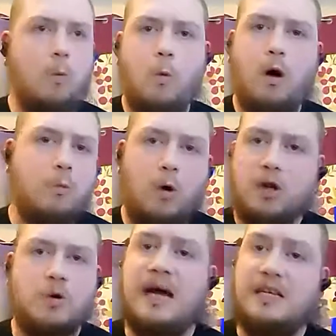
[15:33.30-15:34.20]
what
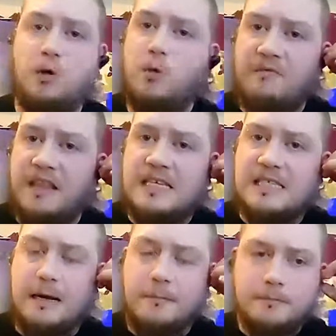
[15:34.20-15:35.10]
what do I do with
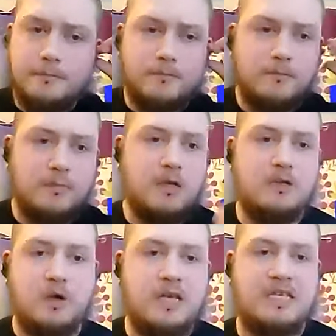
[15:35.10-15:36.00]
this then?
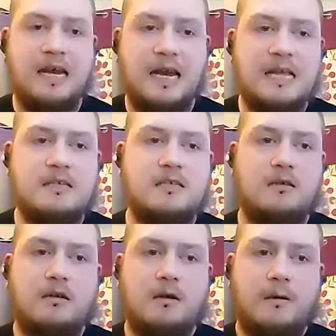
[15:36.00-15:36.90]
And so he said,
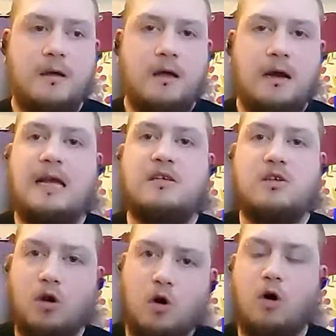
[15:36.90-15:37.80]
let's
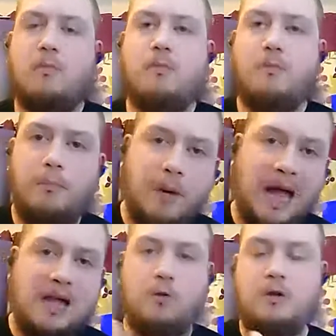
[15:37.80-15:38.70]
let's go
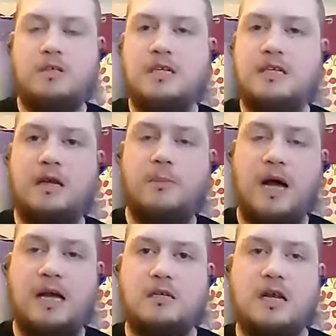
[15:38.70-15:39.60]
backwards into your
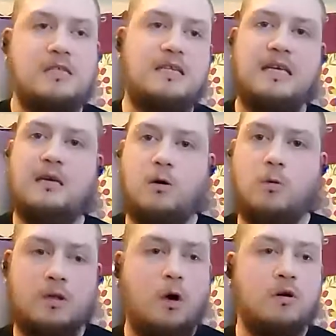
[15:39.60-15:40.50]
past. Let's
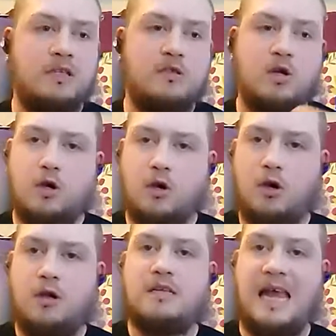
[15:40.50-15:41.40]
deal with all of this
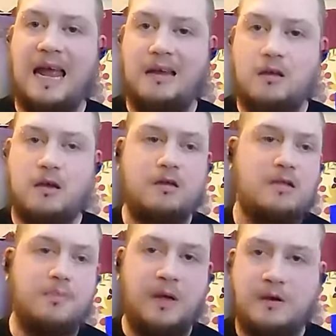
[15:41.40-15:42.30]
hurt and this anger and
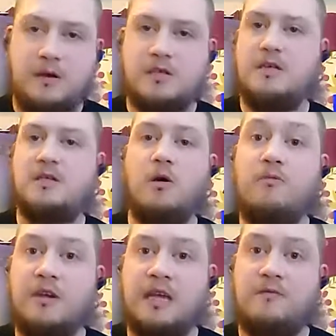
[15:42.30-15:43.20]
this bitterness and this
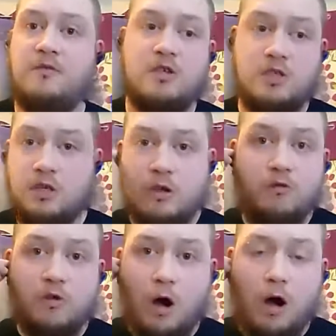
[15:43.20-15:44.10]
unforgiveness that
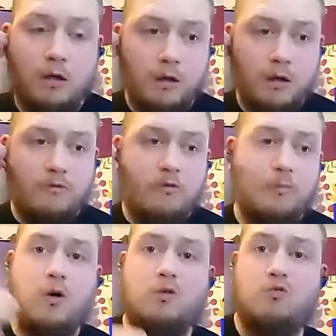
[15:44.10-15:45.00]
you've got
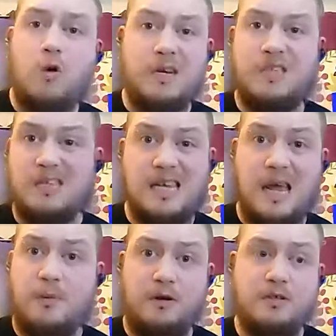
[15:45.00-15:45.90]
from all the rubbish that's
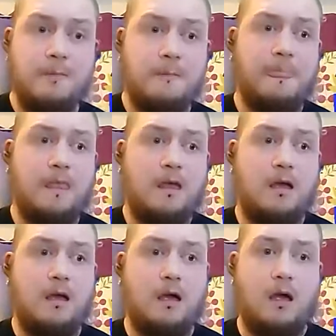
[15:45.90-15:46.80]
happened.
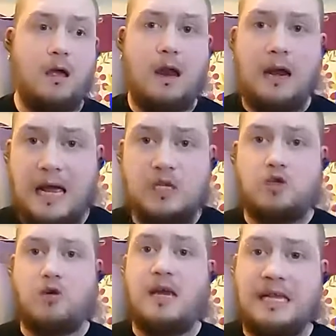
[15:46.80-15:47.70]
And let's
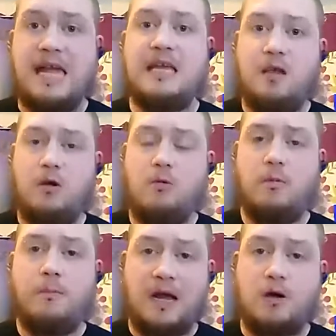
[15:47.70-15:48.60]
try and get you
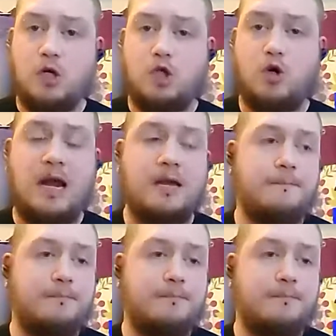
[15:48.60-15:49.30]
back on track.